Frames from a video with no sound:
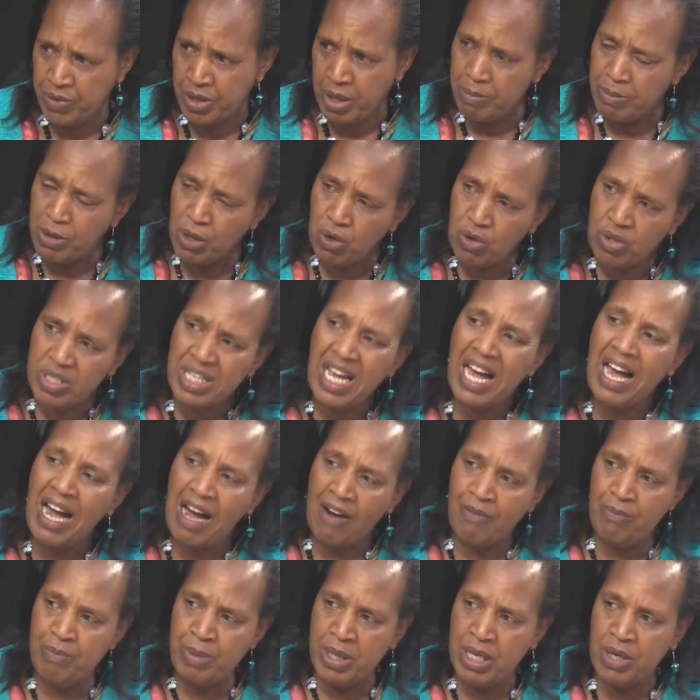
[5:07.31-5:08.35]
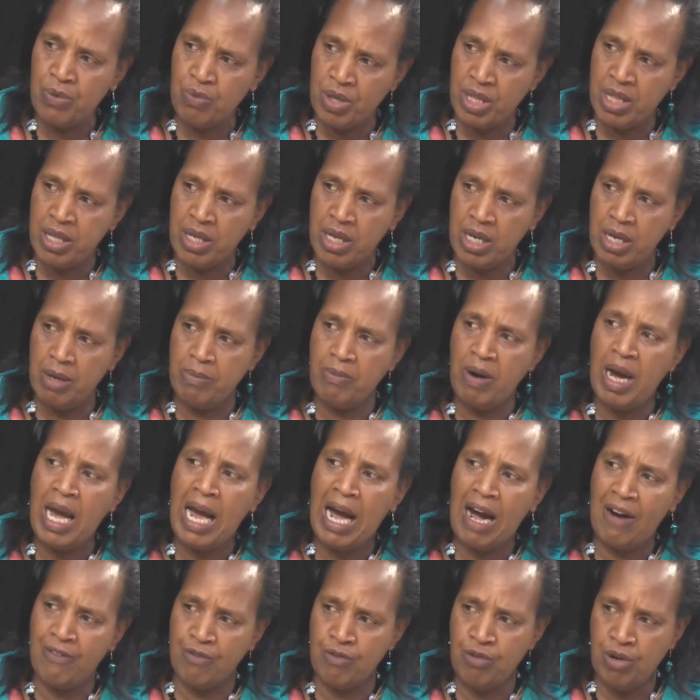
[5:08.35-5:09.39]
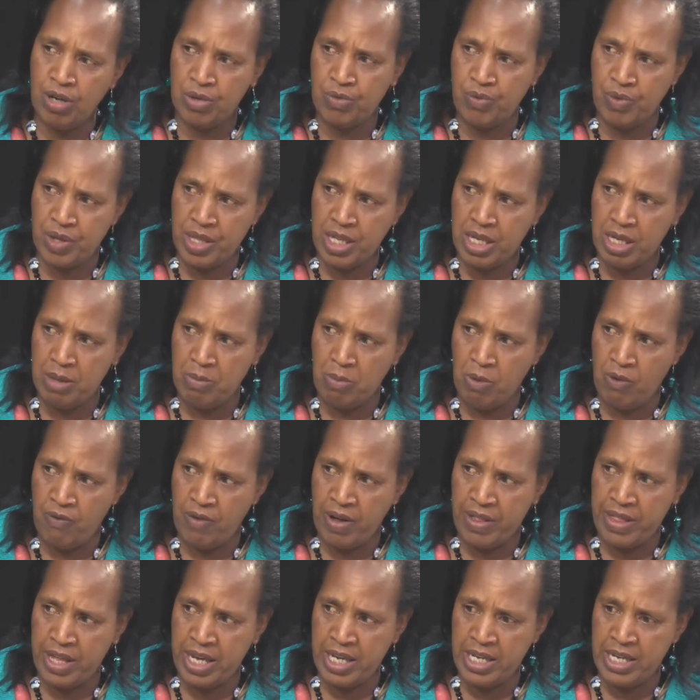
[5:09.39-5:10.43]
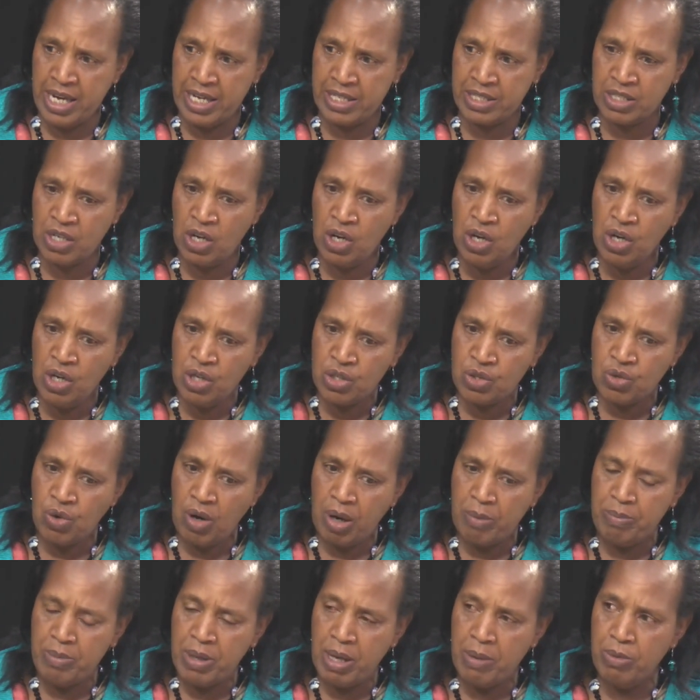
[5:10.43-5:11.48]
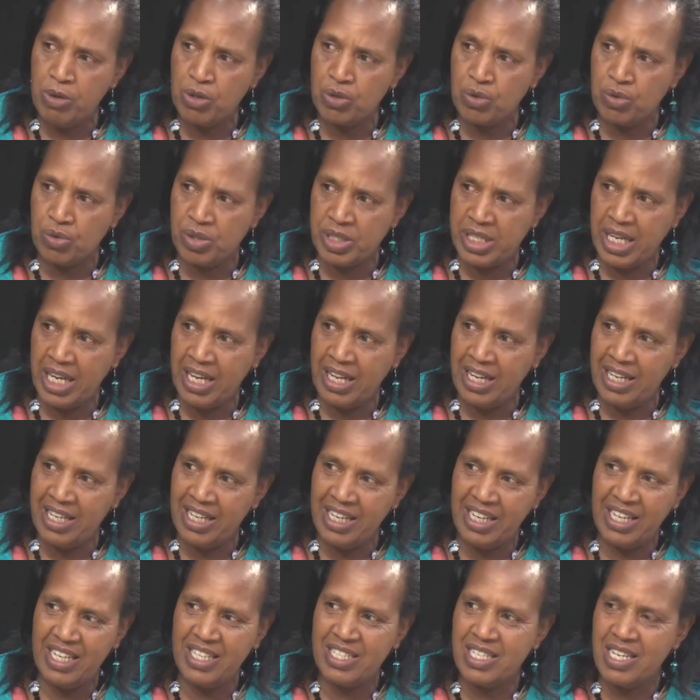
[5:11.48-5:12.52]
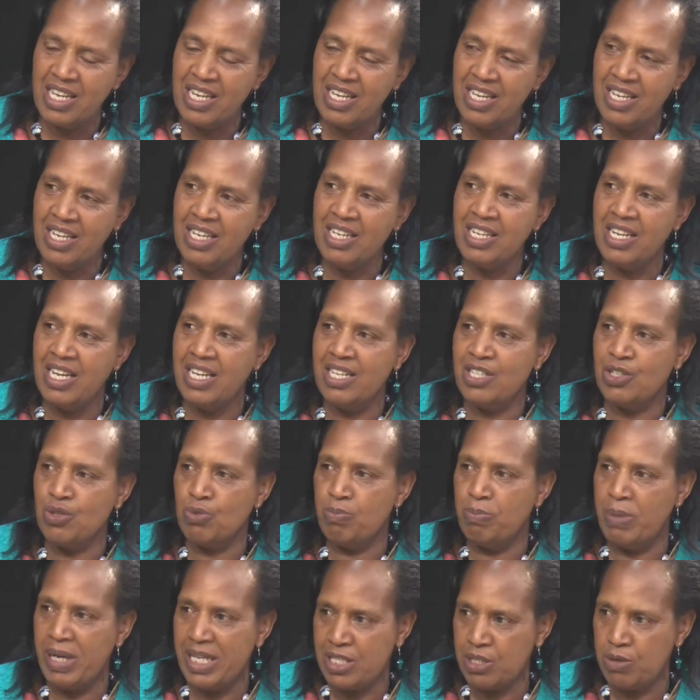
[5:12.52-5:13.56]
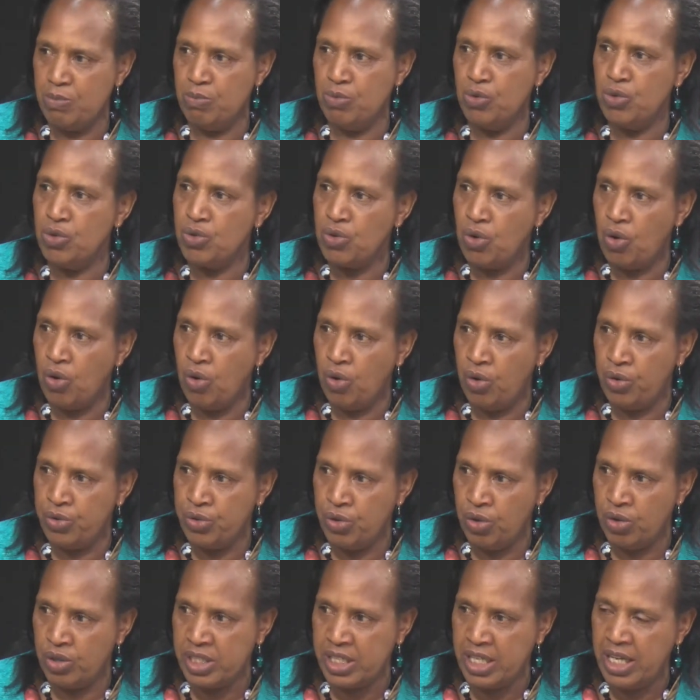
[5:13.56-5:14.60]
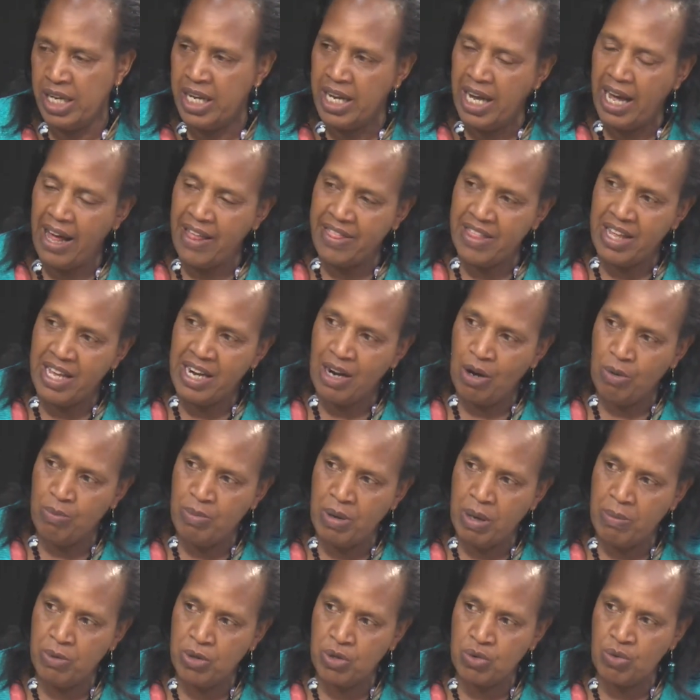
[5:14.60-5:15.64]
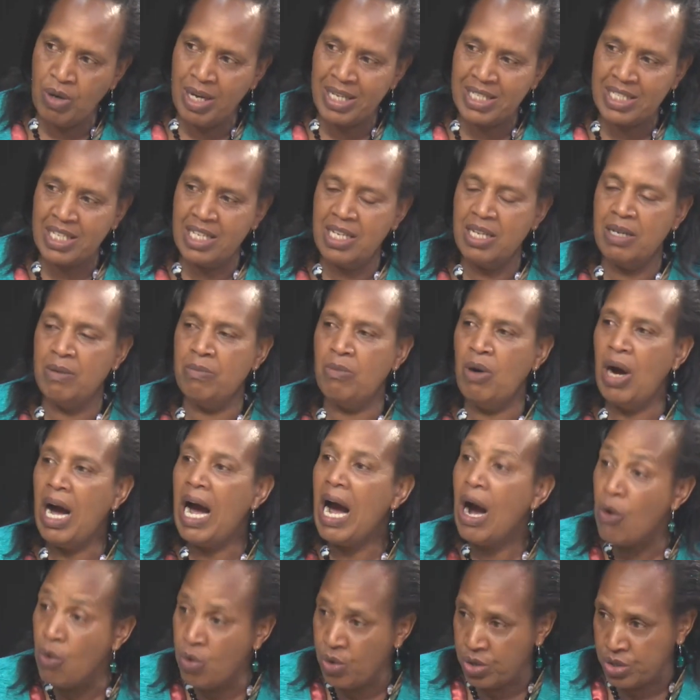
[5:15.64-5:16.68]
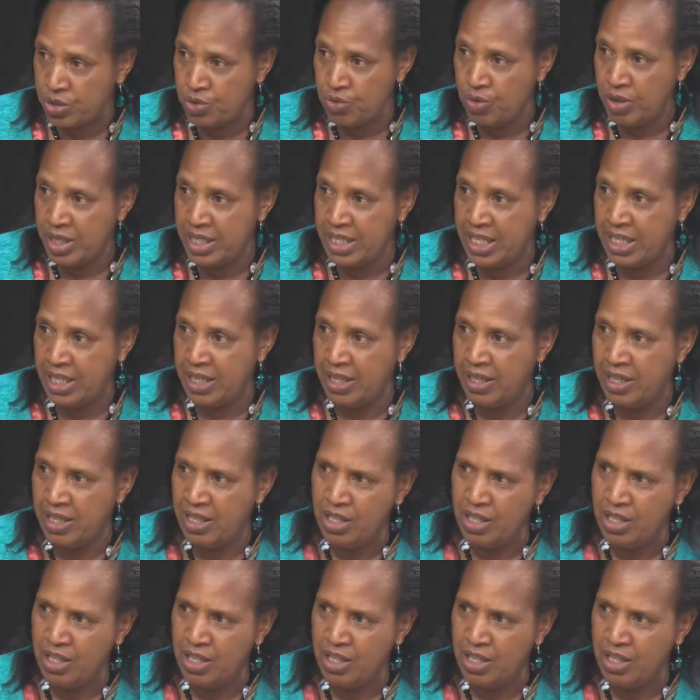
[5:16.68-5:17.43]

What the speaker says: Because I have been with him, I have worked with him over the years. So I'll be able to tell, is he in his best mood or not? And then I'll be able to ask him, how was your day?